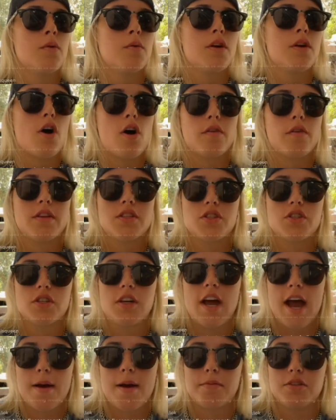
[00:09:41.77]
when all this
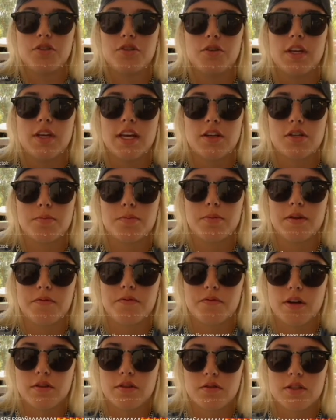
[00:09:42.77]
shit happens, you can't just be
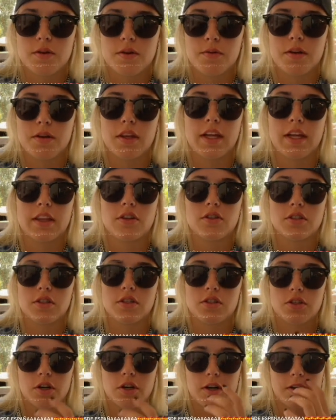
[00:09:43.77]
friends with someone. Like, there's
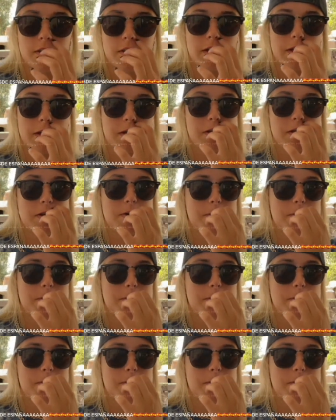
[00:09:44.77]
a certain, like,